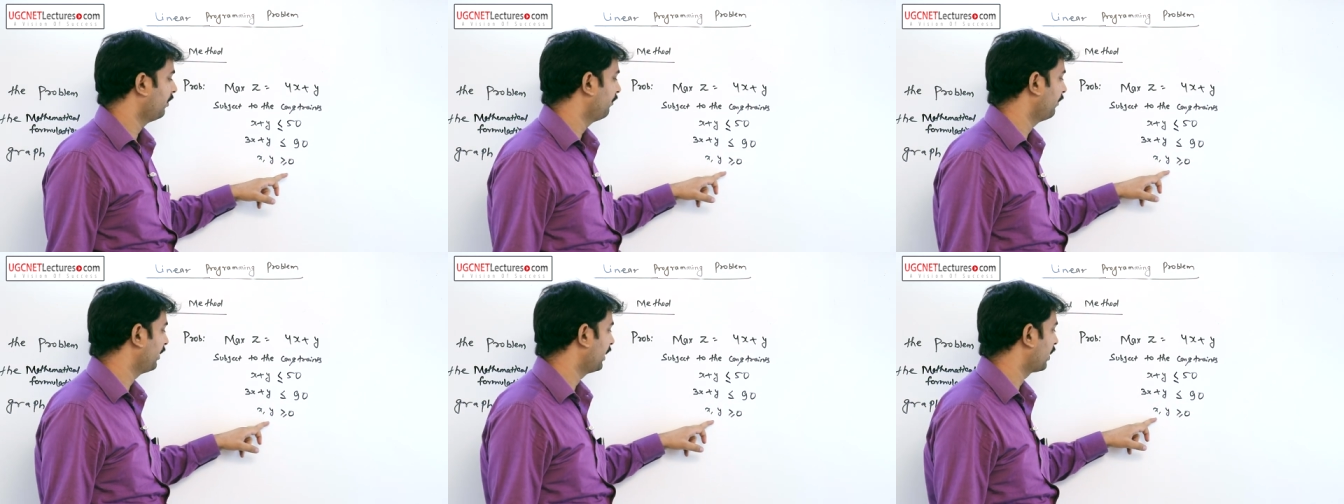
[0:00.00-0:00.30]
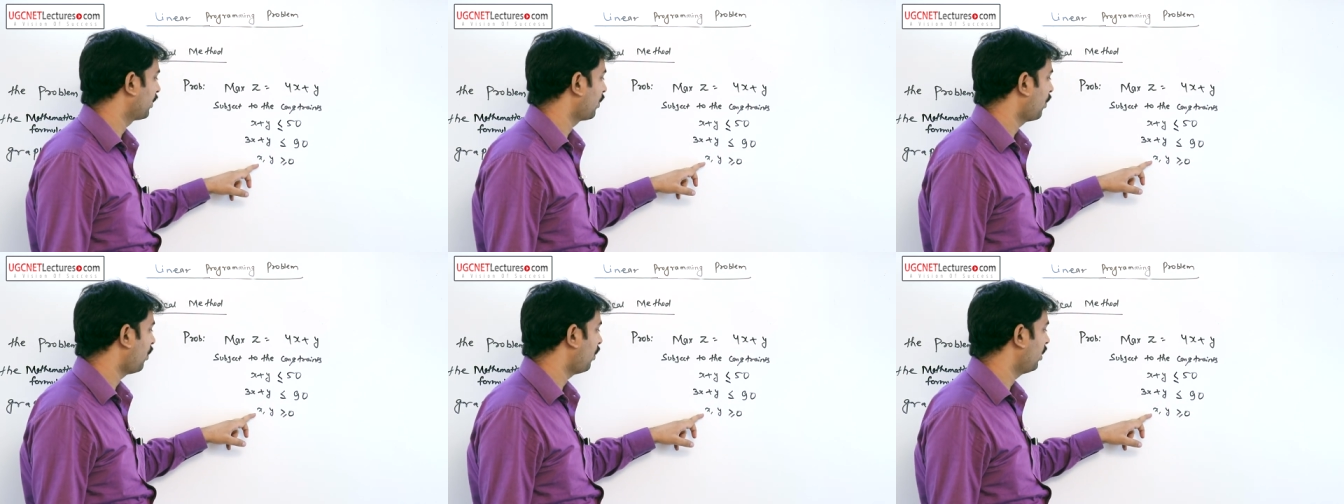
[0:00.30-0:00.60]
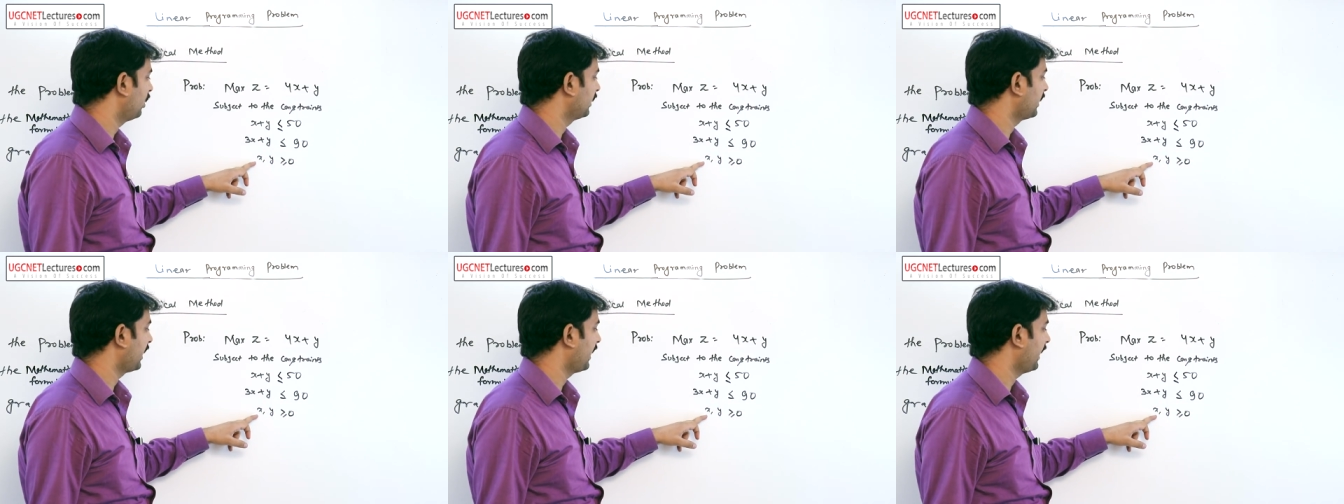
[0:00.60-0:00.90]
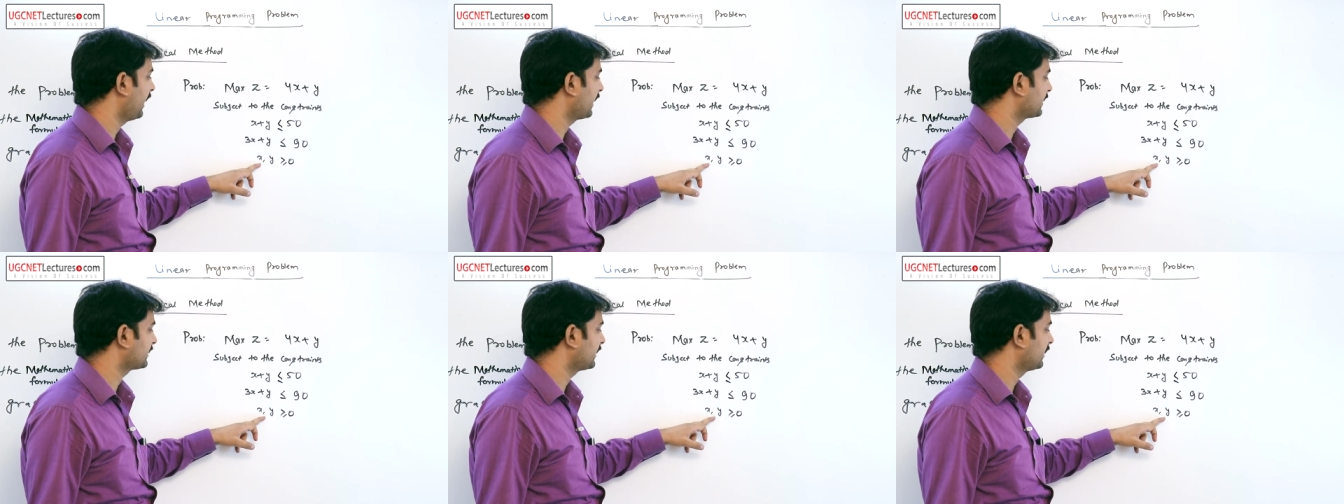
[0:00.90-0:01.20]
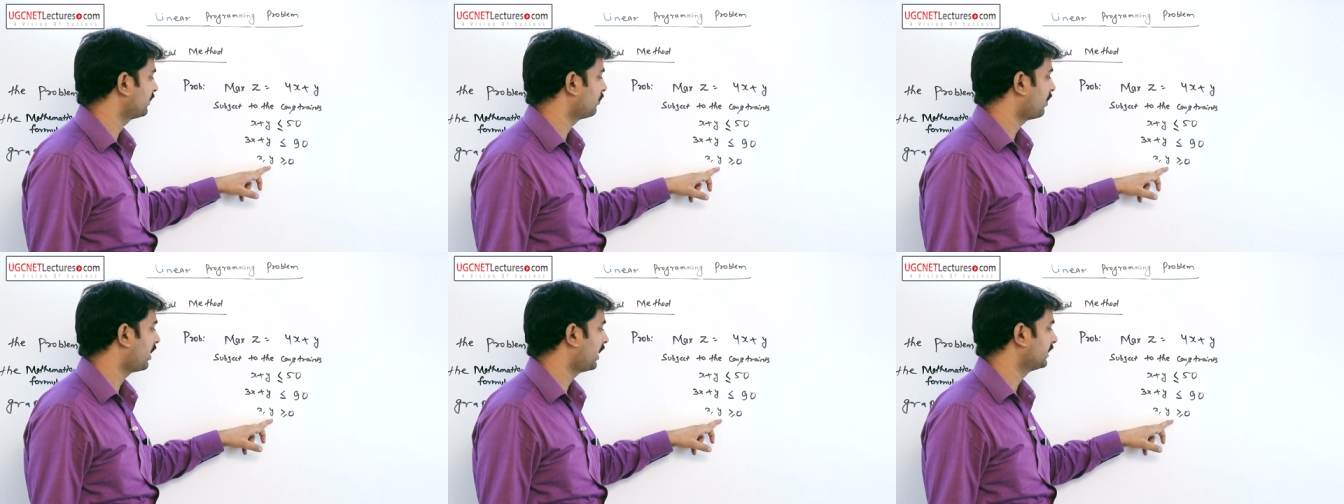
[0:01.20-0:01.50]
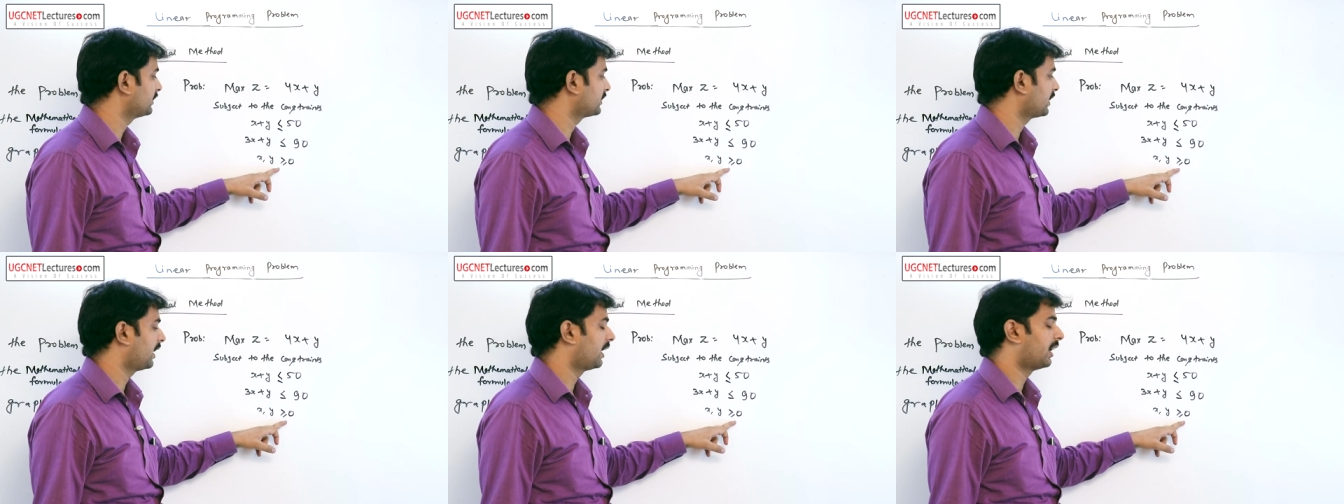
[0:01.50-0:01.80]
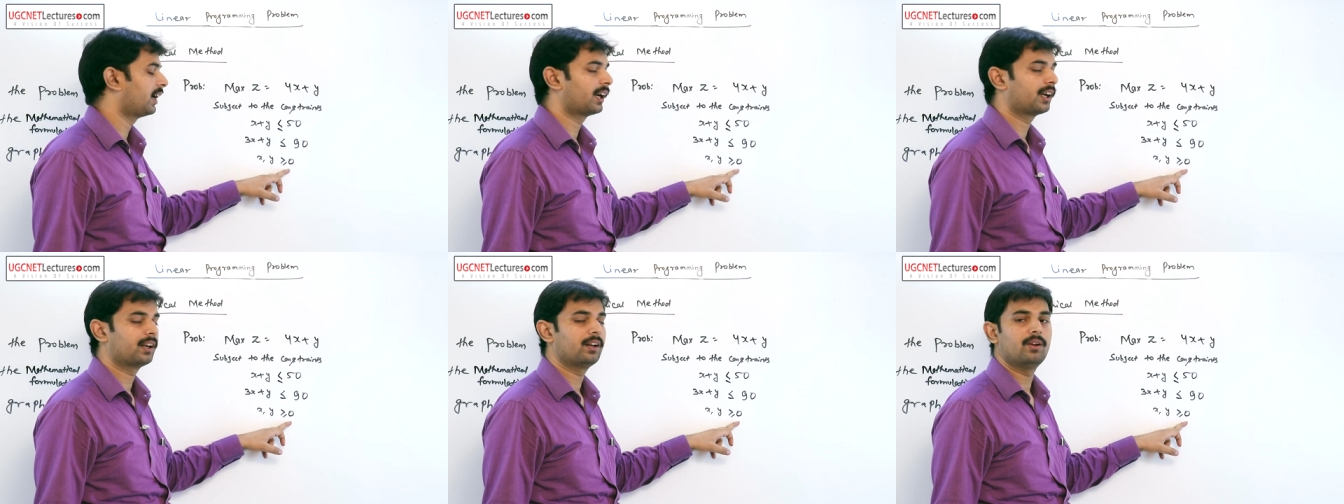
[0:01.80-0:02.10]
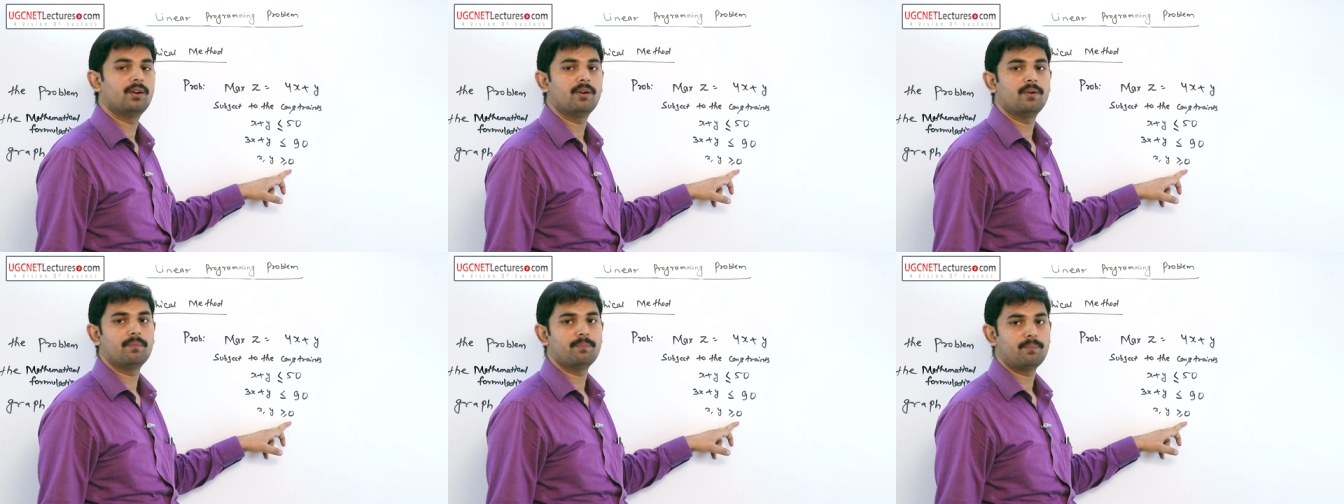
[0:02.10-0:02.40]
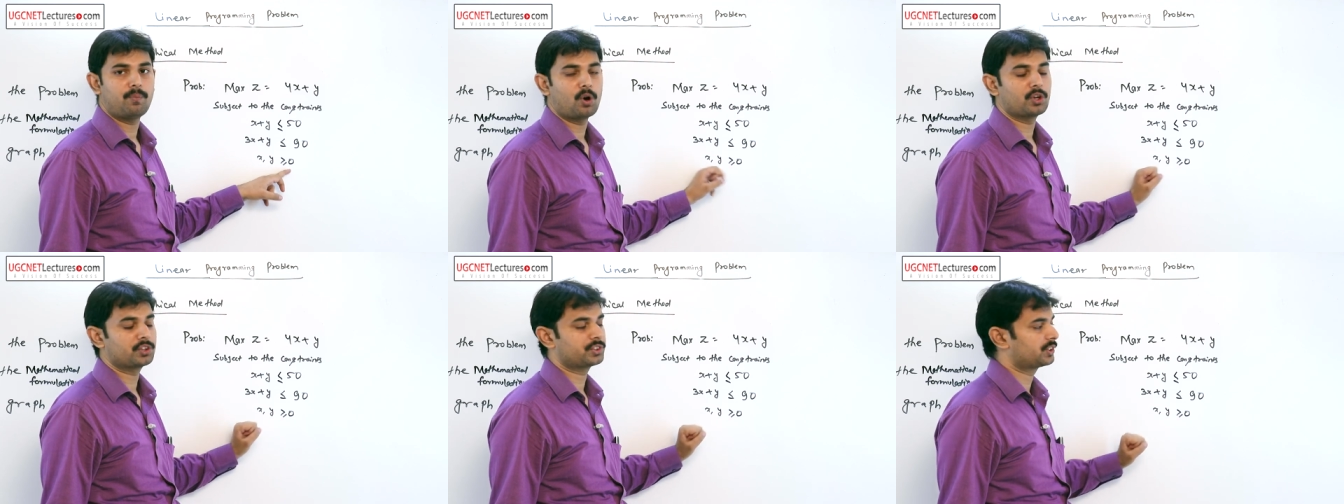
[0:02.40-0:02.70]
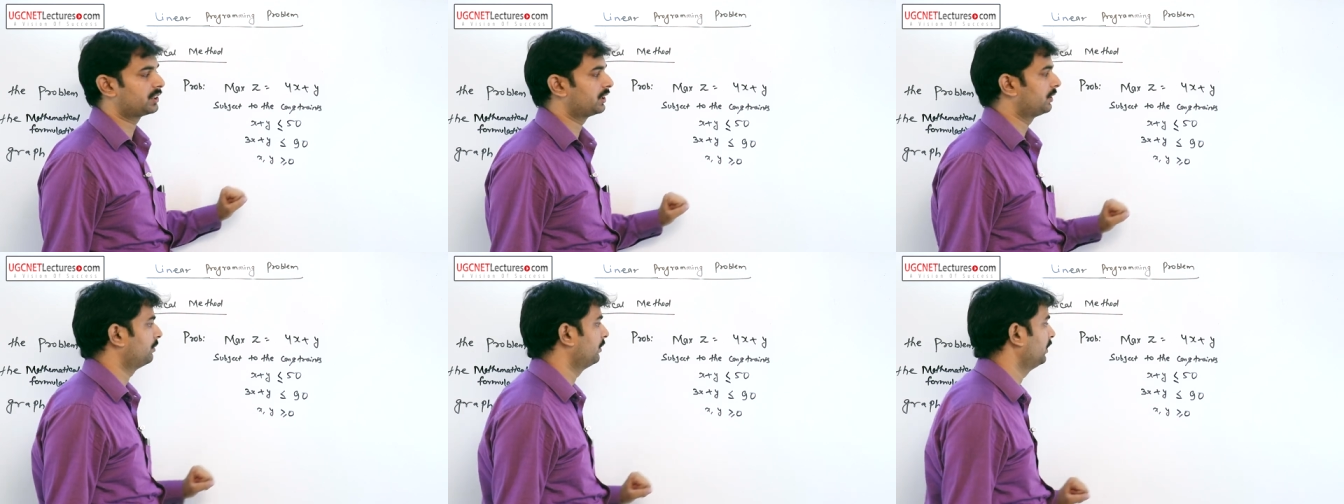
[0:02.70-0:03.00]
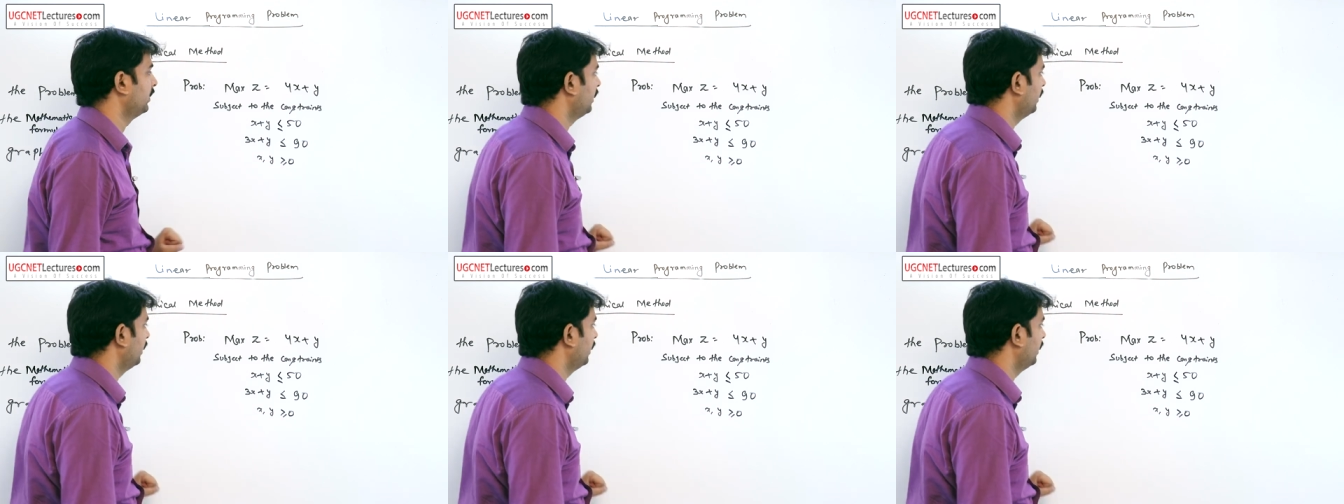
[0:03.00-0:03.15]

where all the x and y's are positive.